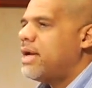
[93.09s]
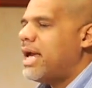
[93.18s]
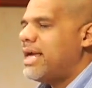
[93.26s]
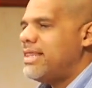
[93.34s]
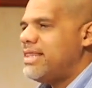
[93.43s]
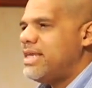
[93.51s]

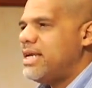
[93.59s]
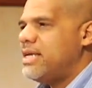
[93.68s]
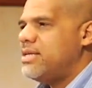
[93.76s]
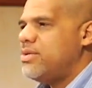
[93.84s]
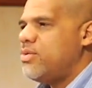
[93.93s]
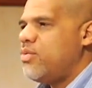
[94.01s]
and
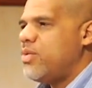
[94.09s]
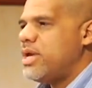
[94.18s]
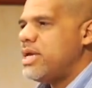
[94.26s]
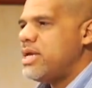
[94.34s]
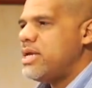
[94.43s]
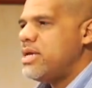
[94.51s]
then
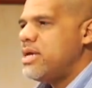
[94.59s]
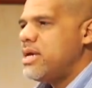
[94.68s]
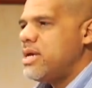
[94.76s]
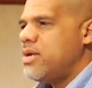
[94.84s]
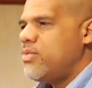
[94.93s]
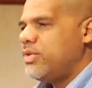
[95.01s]

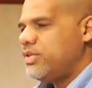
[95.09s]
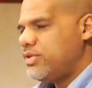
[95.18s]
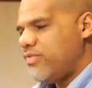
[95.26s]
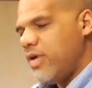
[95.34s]
which is a